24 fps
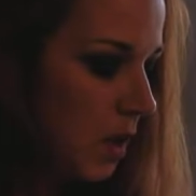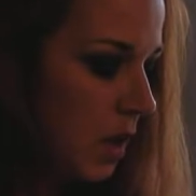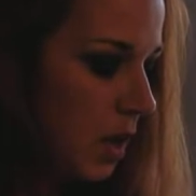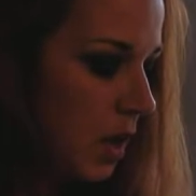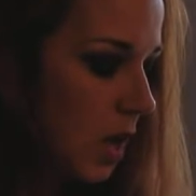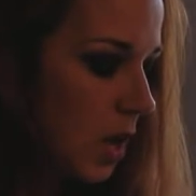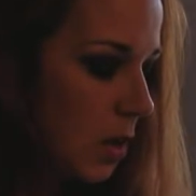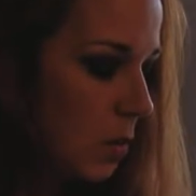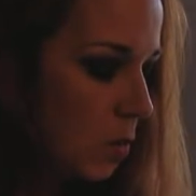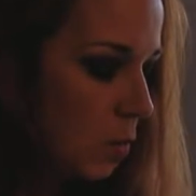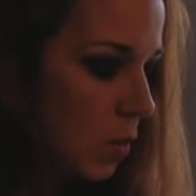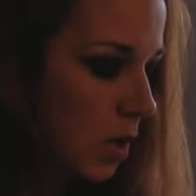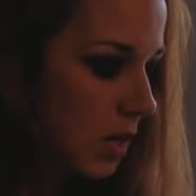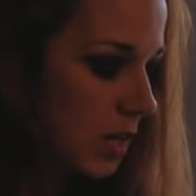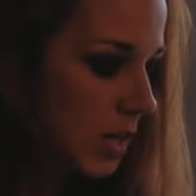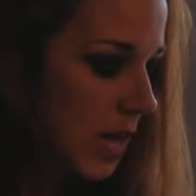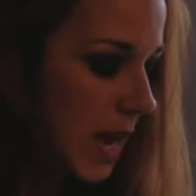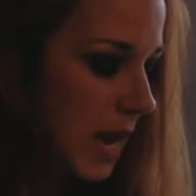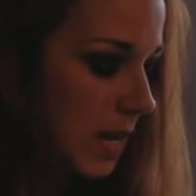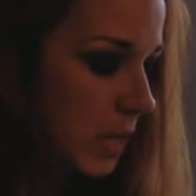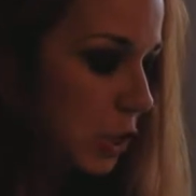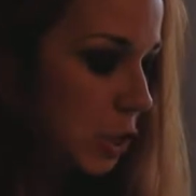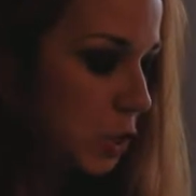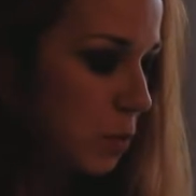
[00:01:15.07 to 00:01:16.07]
It worked, it
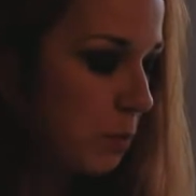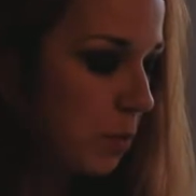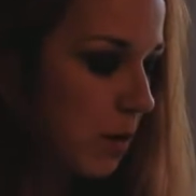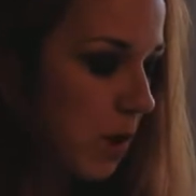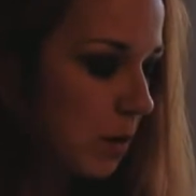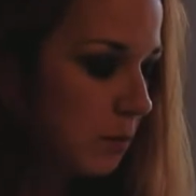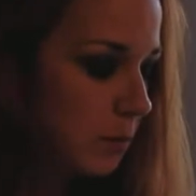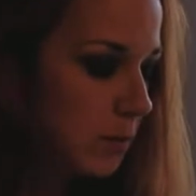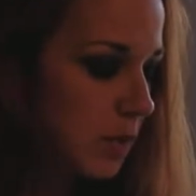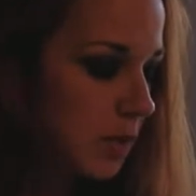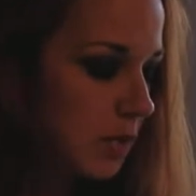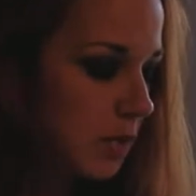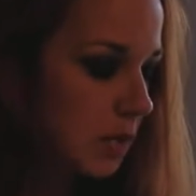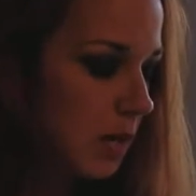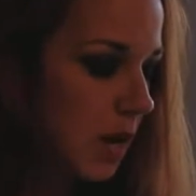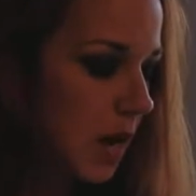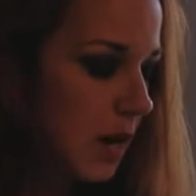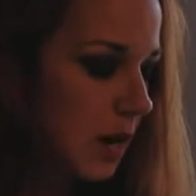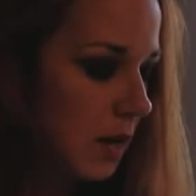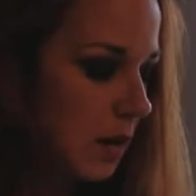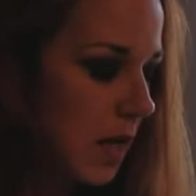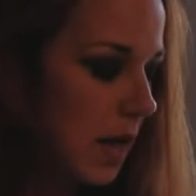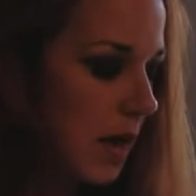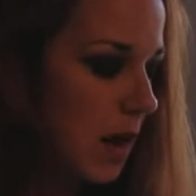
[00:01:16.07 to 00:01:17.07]
had two pumps,
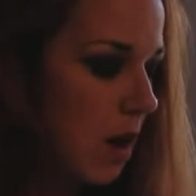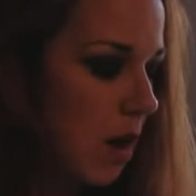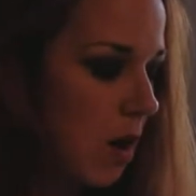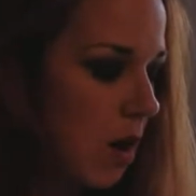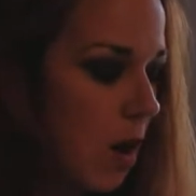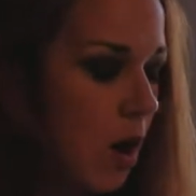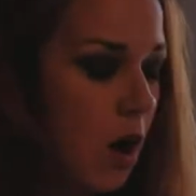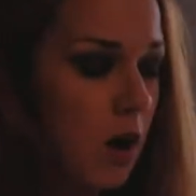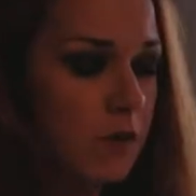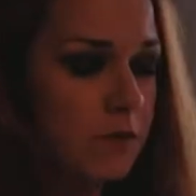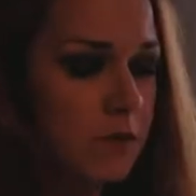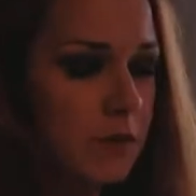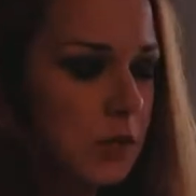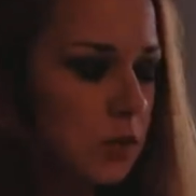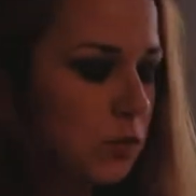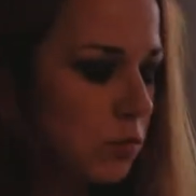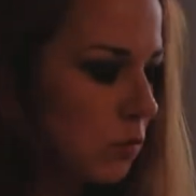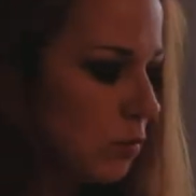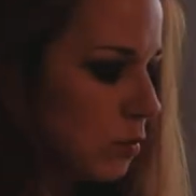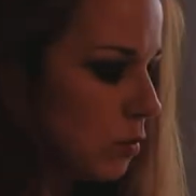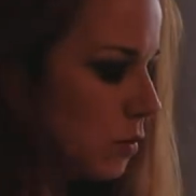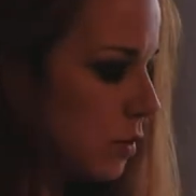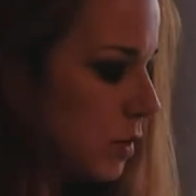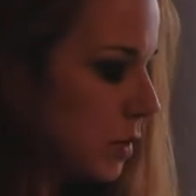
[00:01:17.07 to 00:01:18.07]
kind of like our heart
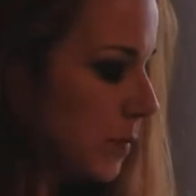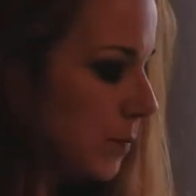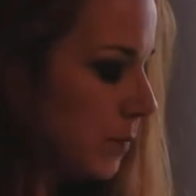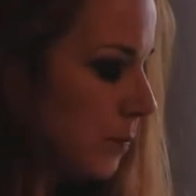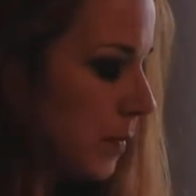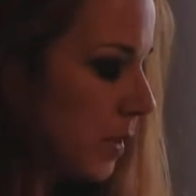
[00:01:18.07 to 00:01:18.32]
ventricles.